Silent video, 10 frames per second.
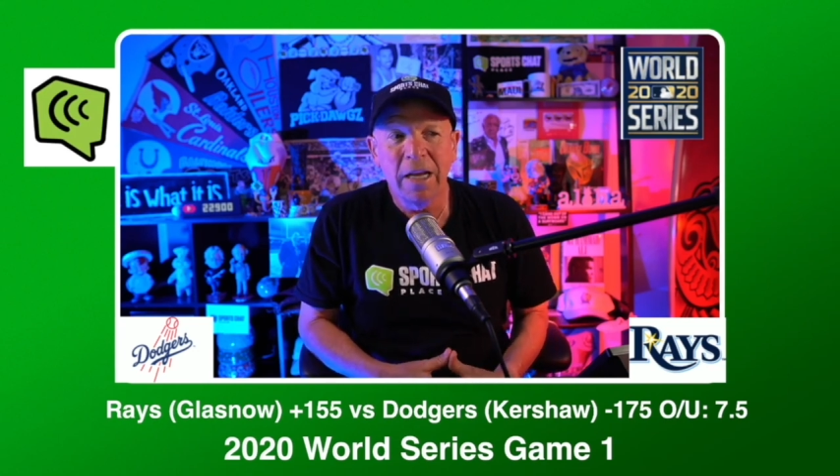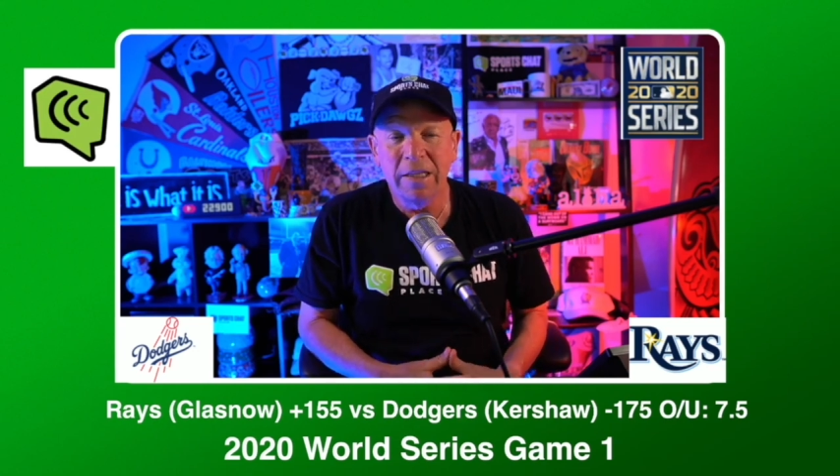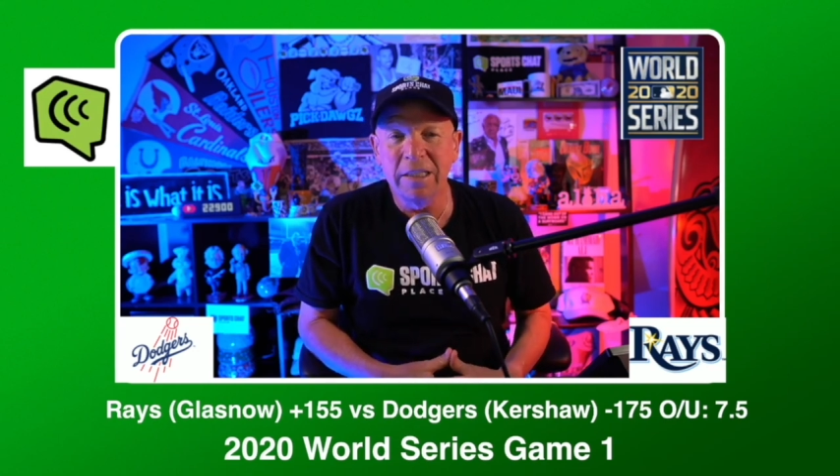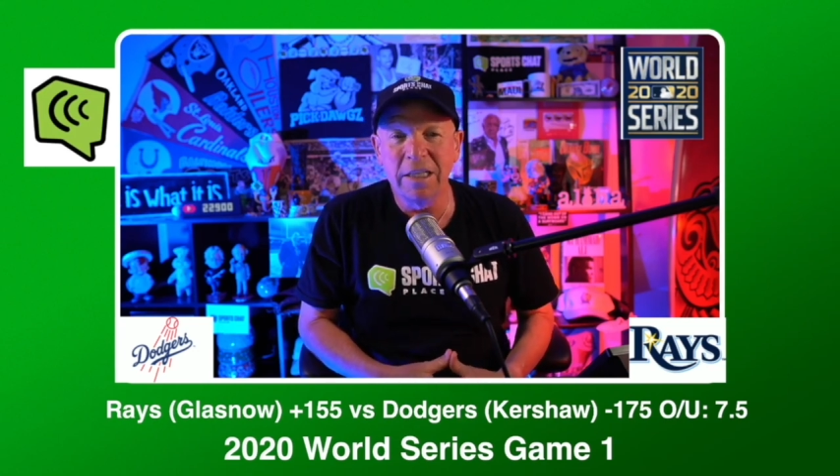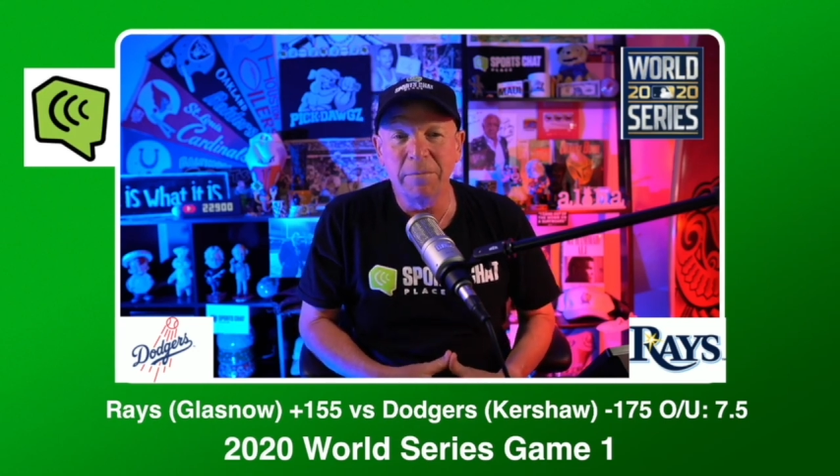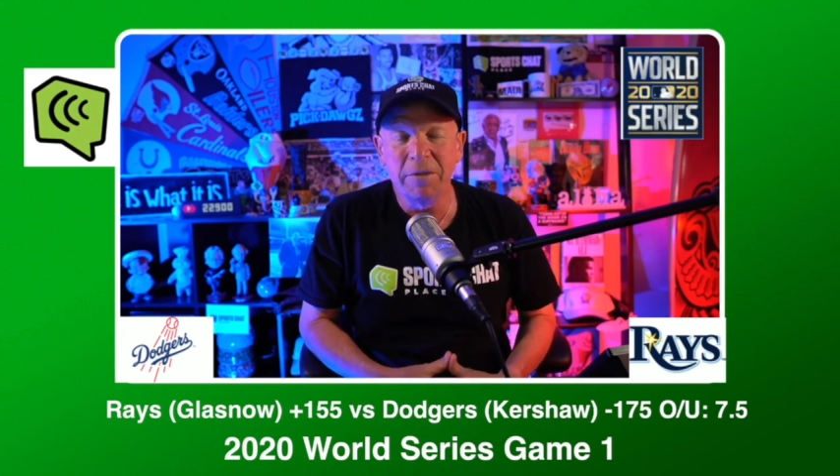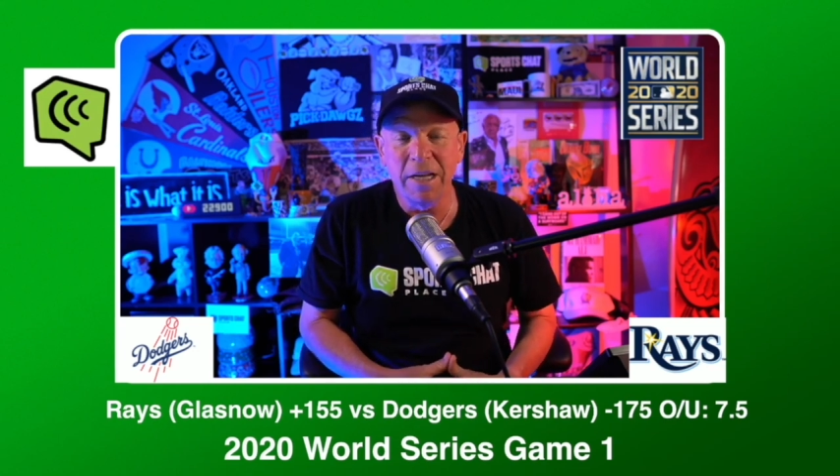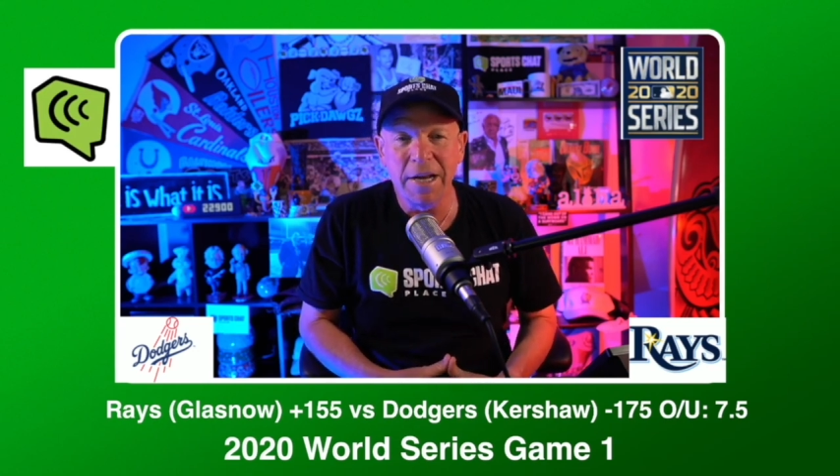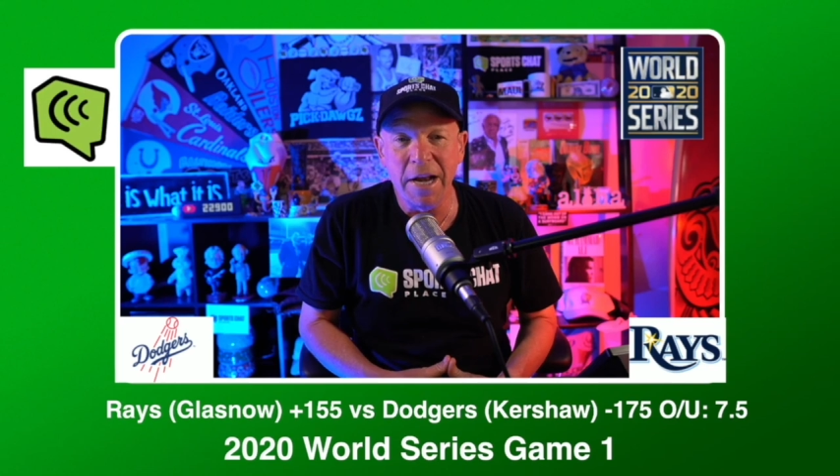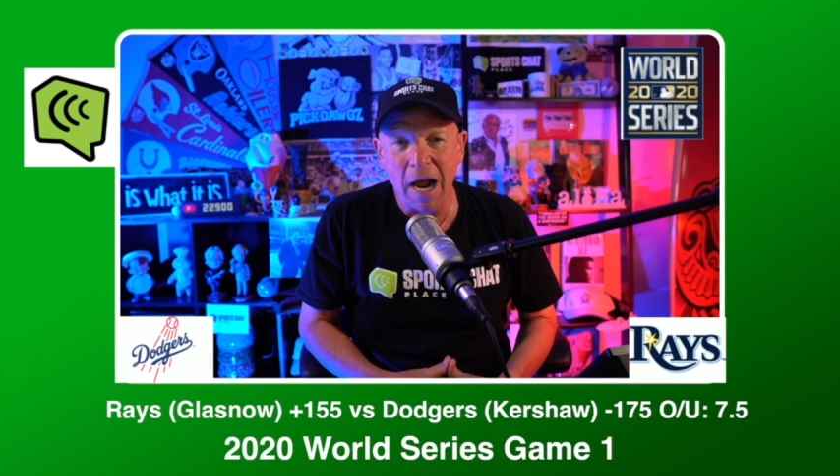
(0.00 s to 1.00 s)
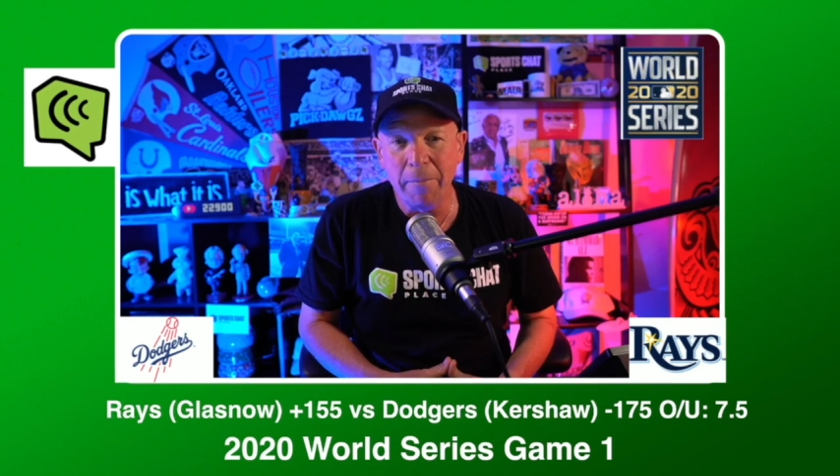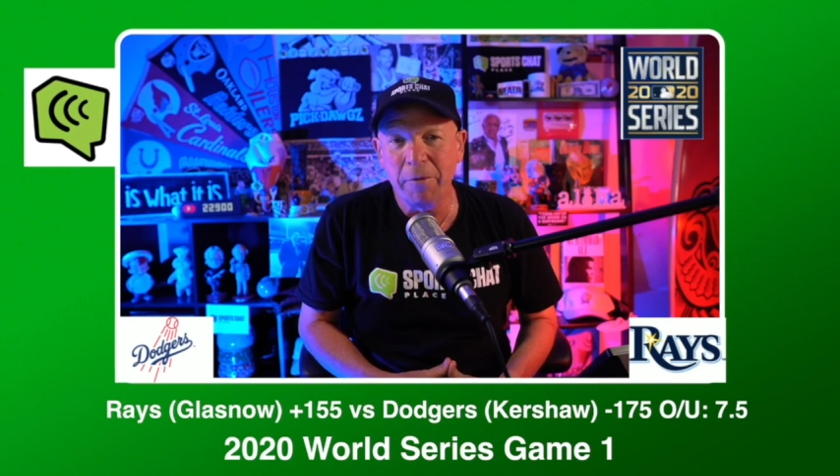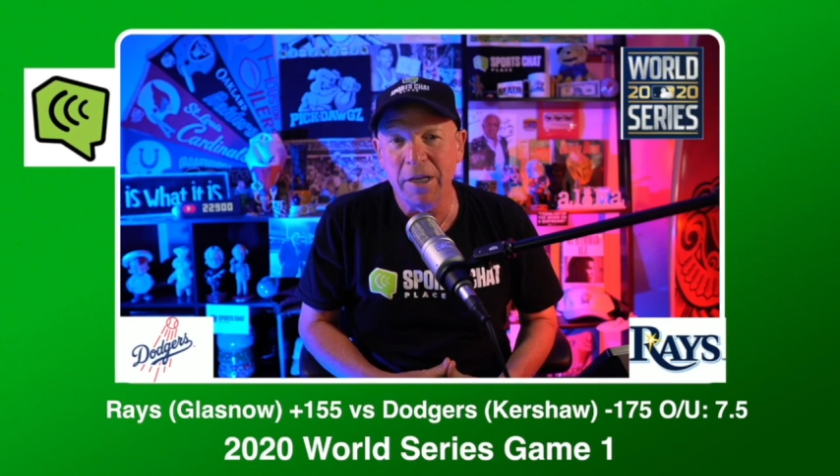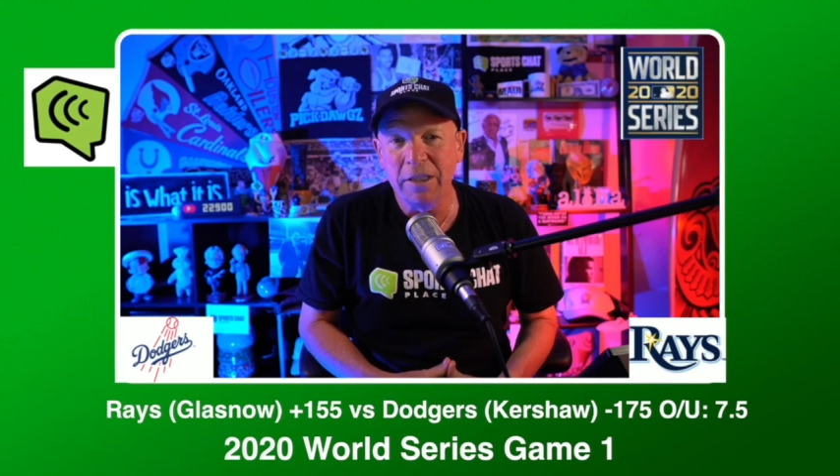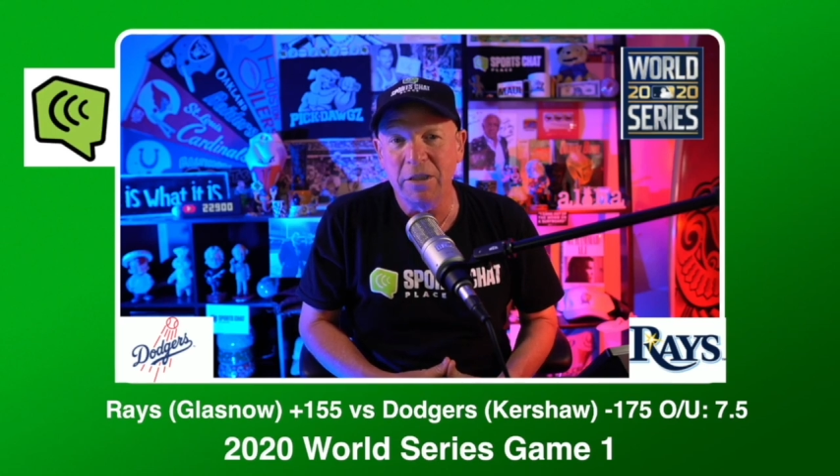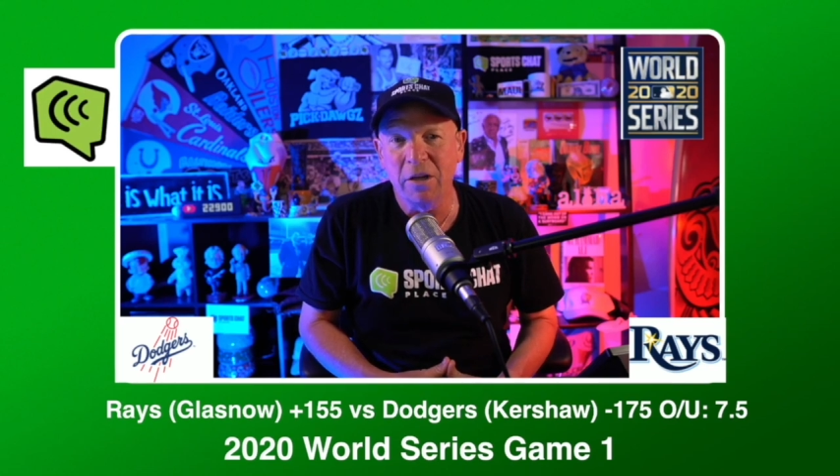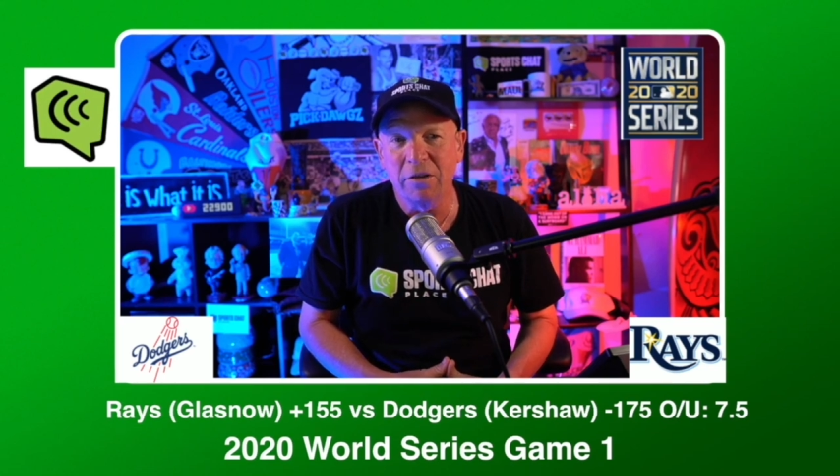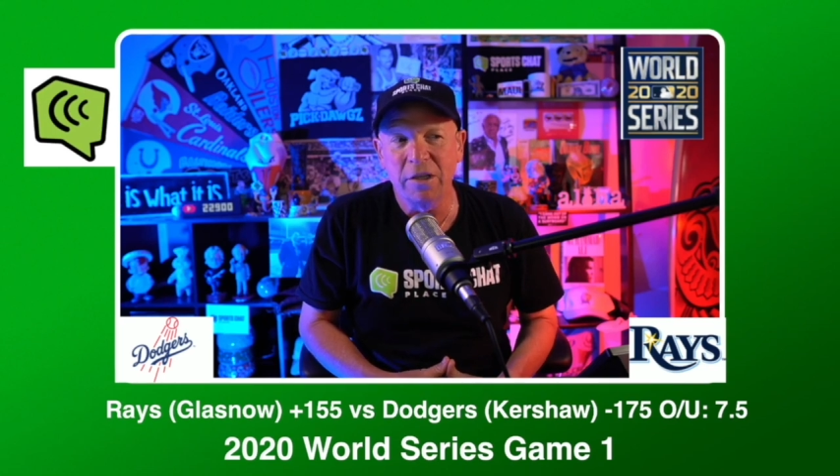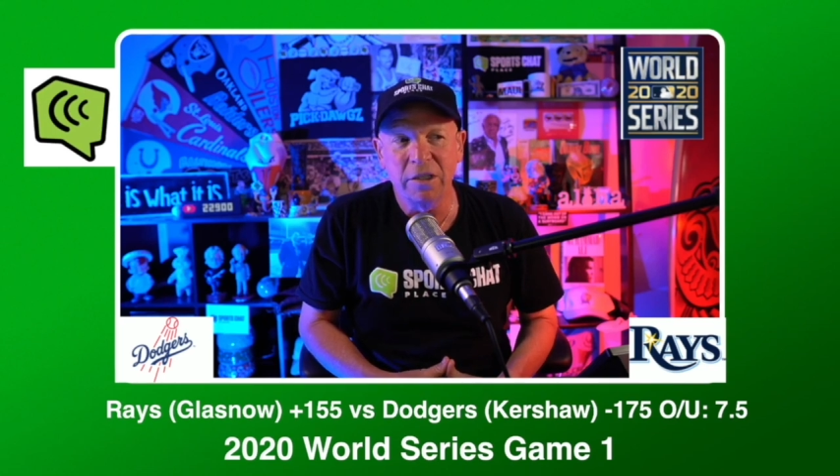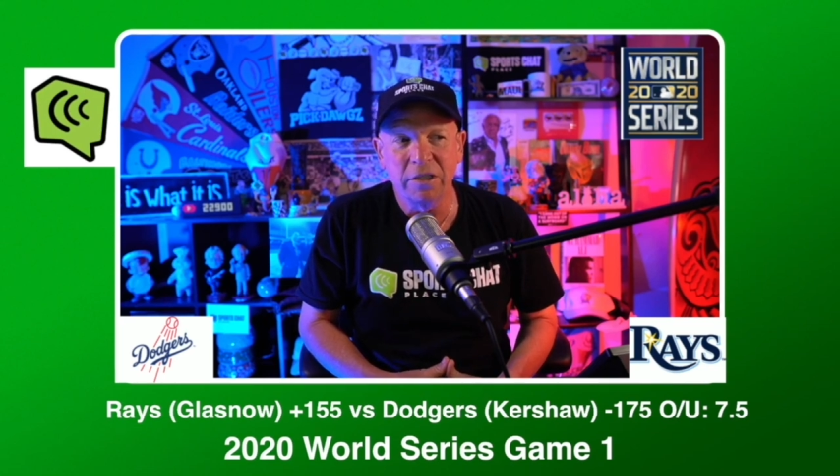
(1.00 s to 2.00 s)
These teams did not play each other this